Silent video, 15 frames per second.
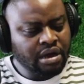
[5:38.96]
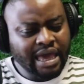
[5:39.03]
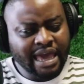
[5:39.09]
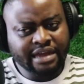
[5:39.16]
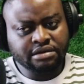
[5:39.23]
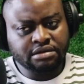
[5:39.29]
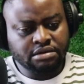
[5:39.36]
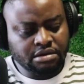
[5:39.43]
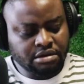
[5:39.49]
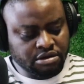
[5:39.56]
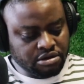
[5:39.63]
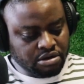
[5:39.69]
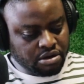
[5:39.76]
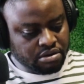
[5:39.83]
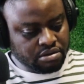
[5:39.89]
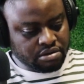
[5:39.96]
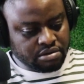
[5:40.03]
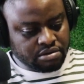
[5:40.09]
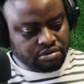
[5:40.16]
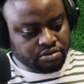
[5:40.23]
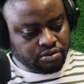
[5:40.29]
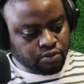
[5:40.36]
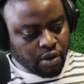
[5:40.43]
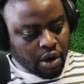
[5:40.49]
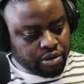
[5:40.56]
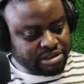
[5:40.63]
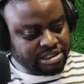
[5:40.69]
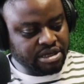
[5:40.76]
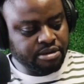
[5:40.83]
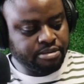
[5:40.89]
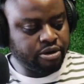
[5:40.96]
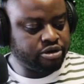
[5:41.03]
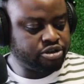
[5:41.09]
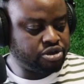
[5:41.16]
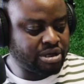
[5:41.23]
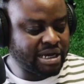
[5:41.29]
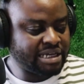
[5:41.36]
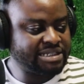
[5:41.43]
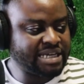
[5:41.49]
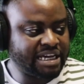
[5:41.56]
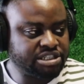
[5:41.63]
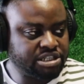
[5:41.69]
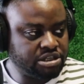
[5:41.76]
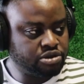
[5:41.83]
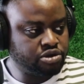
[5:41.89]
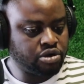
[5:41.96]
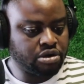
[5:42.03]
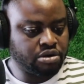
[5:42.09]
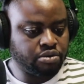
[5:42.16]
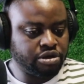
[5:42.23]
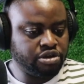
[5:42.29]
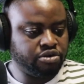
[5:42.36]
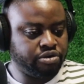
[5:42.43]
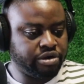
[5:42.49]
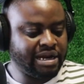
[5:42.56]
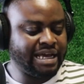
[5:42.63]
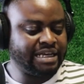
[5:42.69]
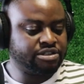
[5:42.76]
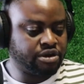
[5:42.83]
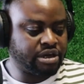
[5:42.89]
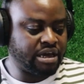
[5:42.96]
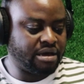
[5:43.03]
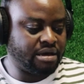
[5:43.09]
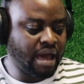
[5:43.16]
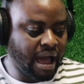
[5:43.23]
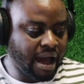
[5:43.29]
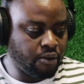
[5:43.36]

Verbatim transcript: And you know, what was the approach you guys actually took when you realized, okay,